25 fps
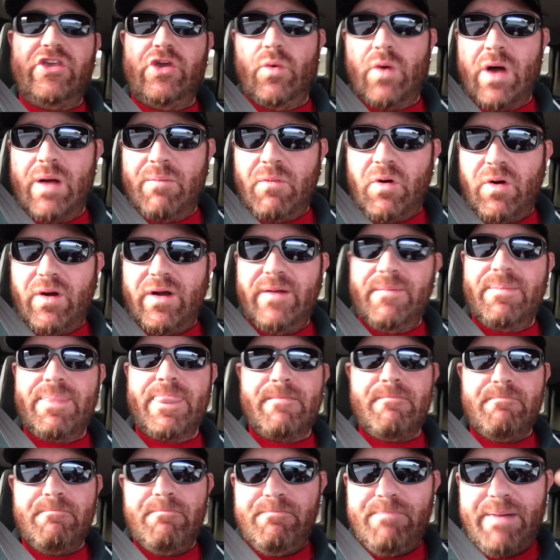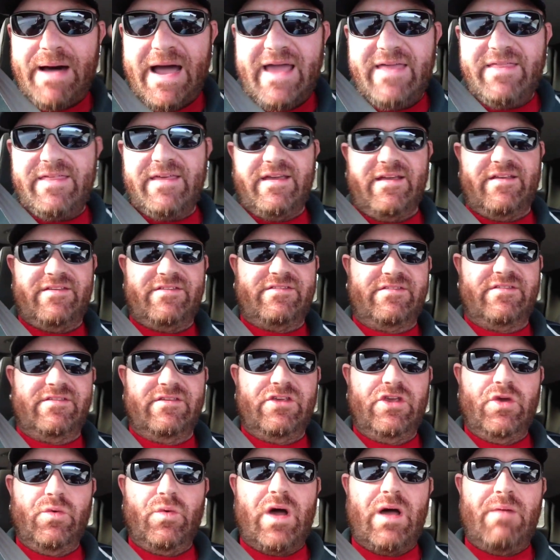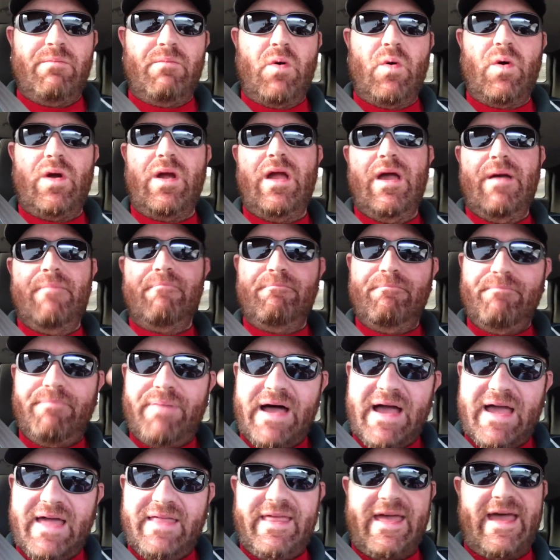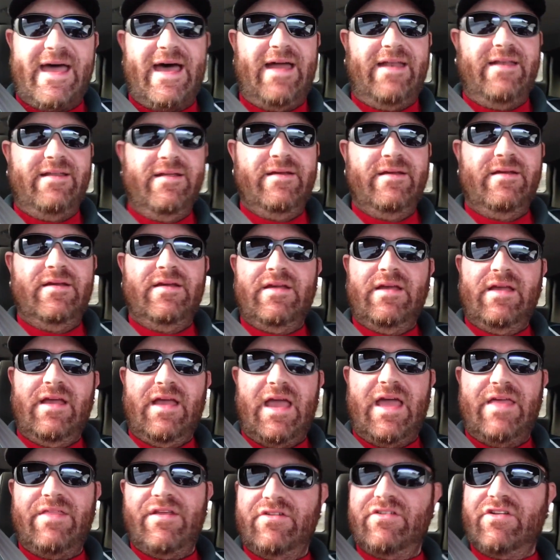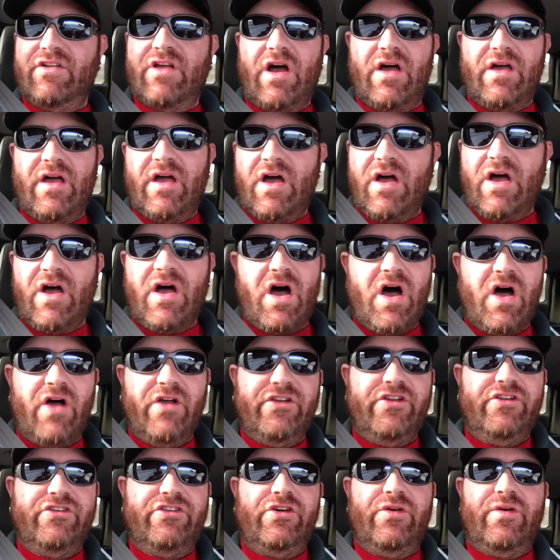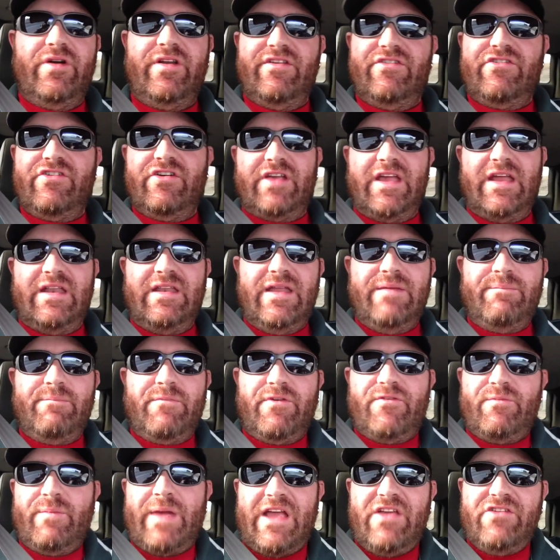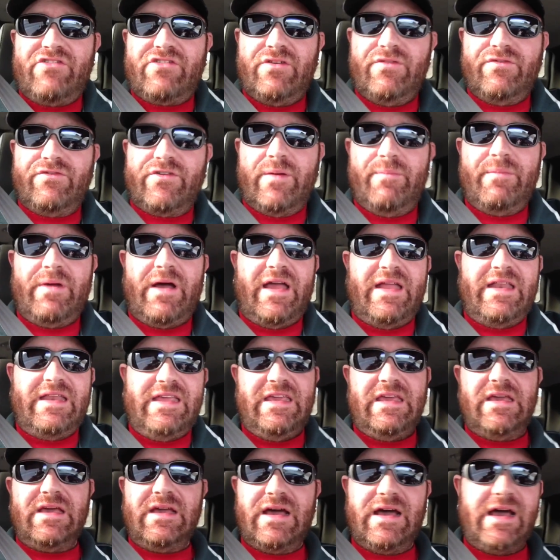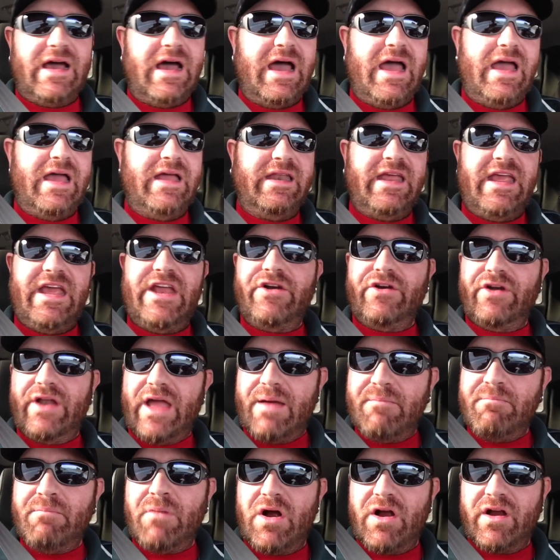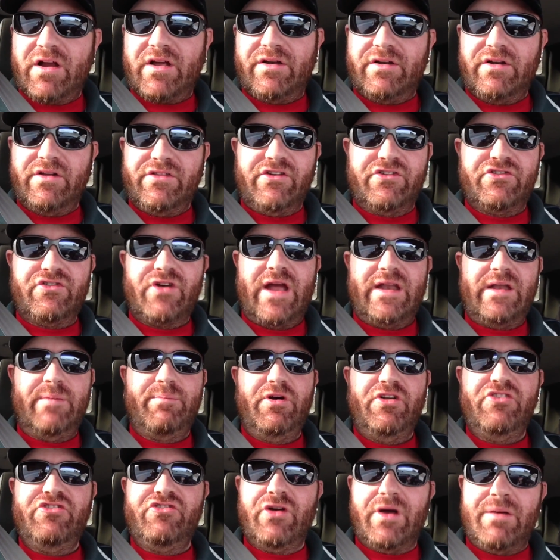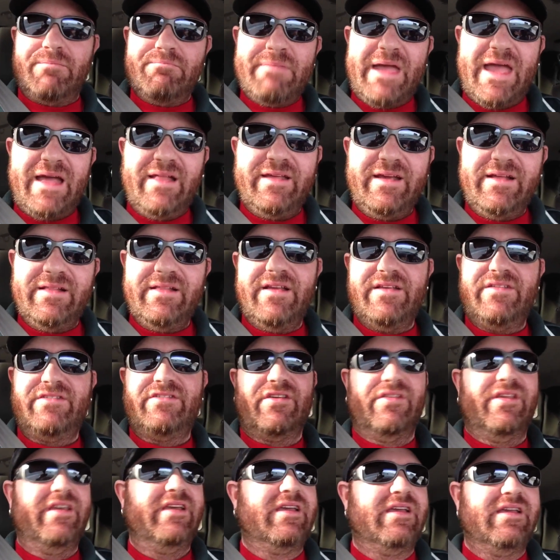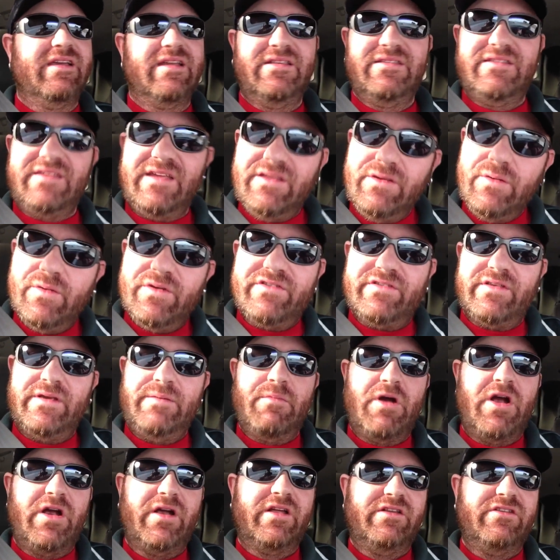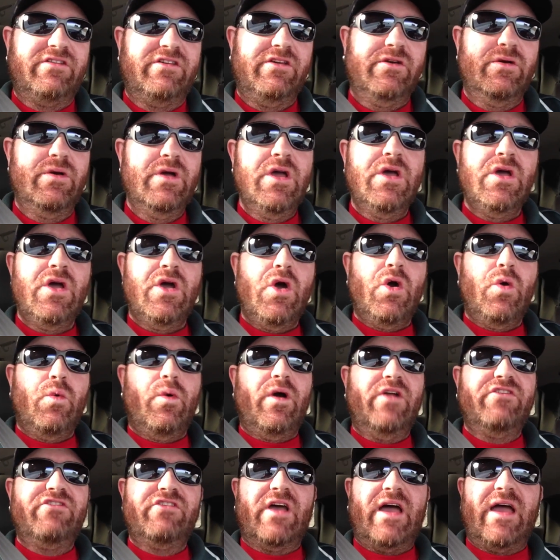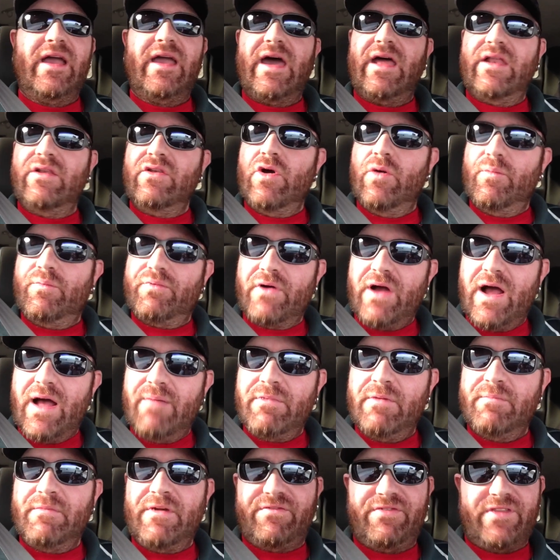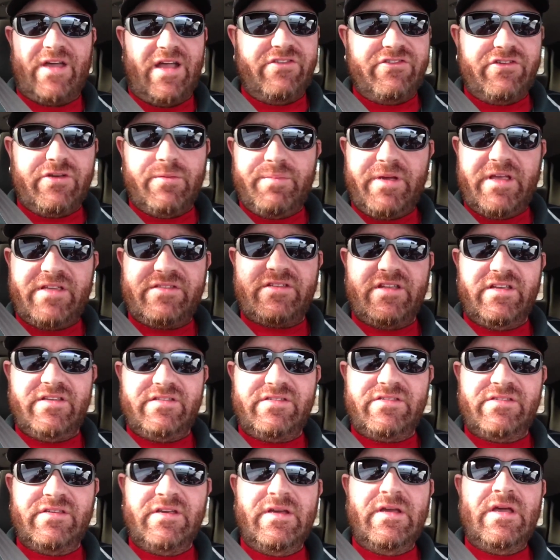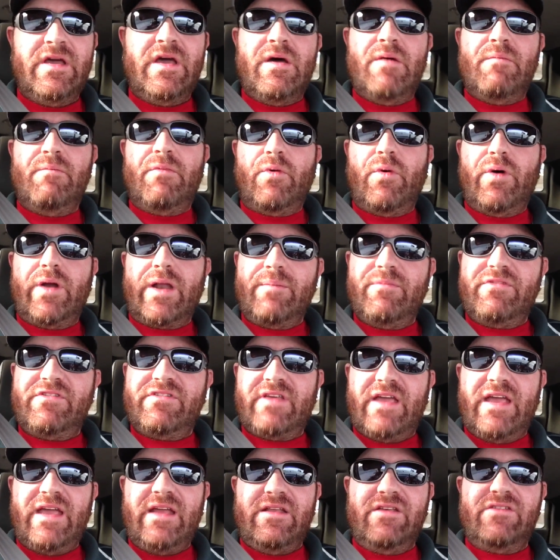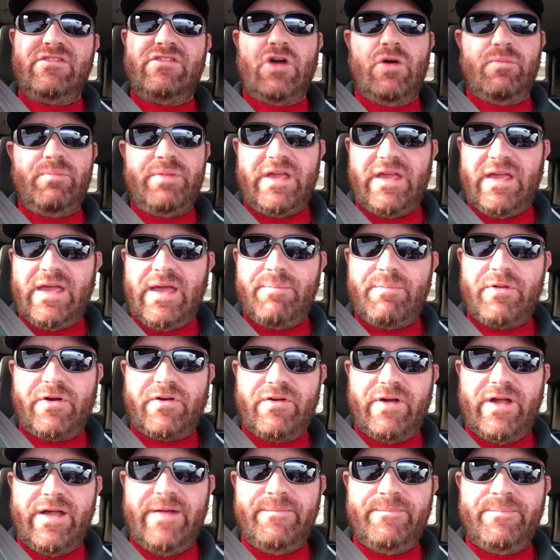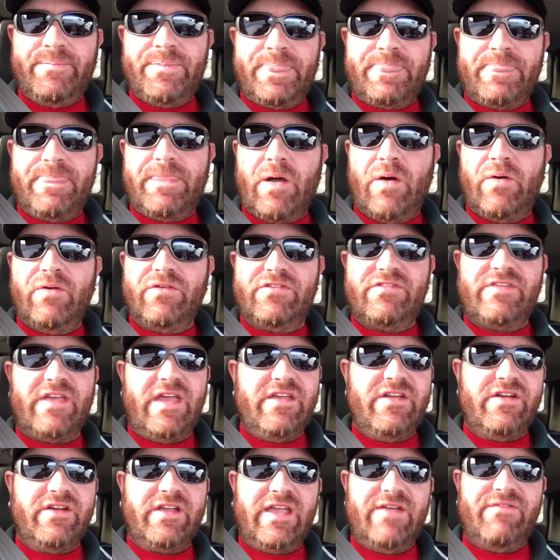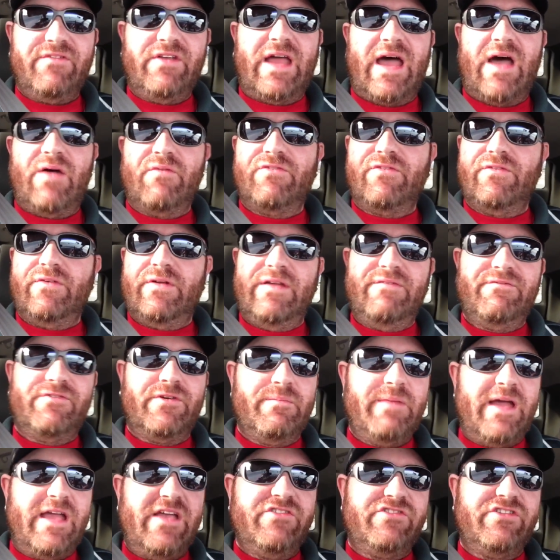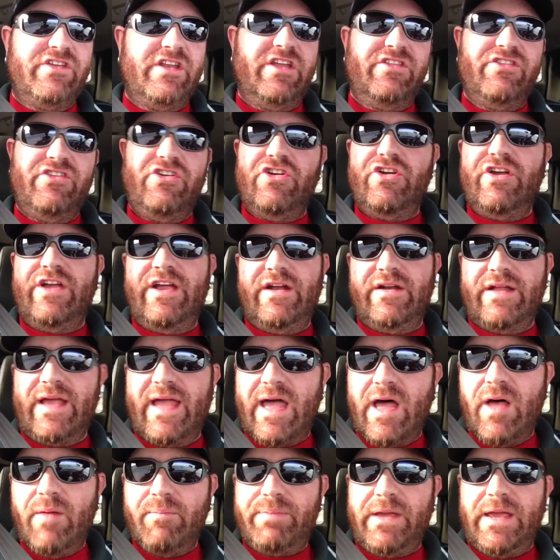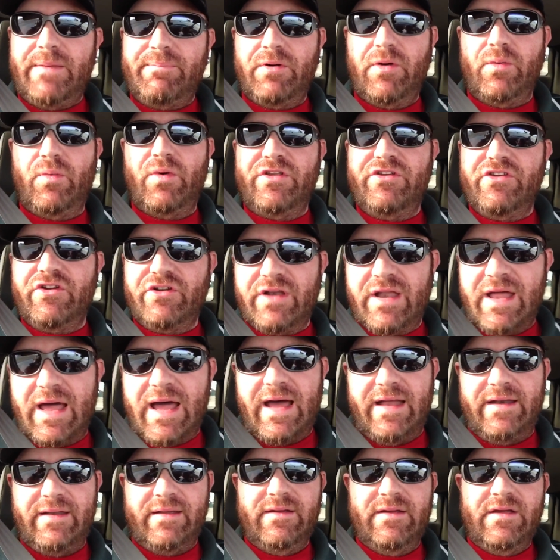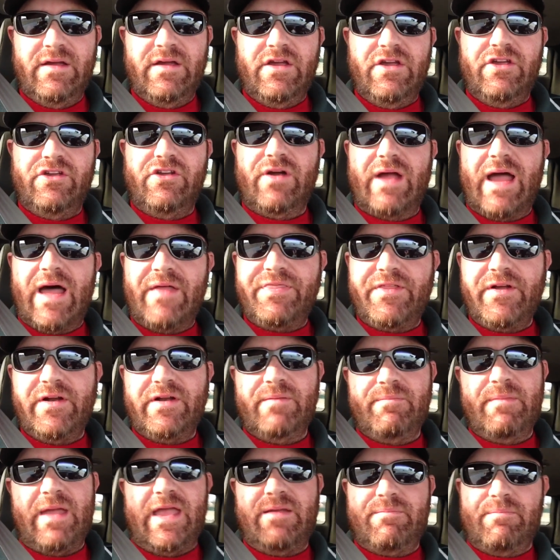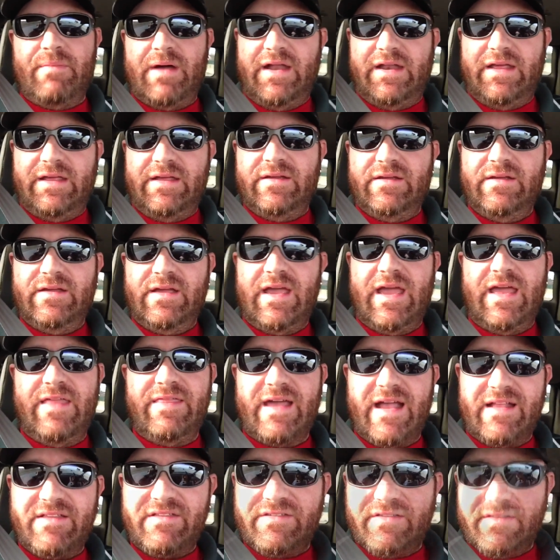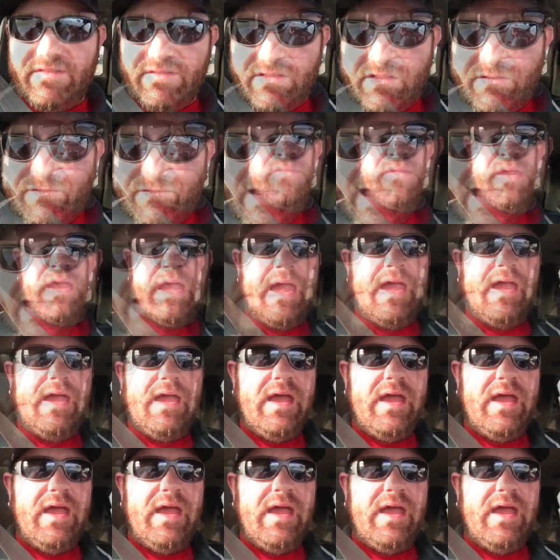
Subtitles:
You want more? Buy this. You want more? Buy that. And then all you're doing is you're getting information from an internet marketer. They're trying to put you on mailing lists so they can continuously market to you, which I got no problem if that's your business. But what I'm saying is, don't be a hypocrite. Don't say you're giving out information and you're here to help people when you're not. You're out there to make money, and that's the fact.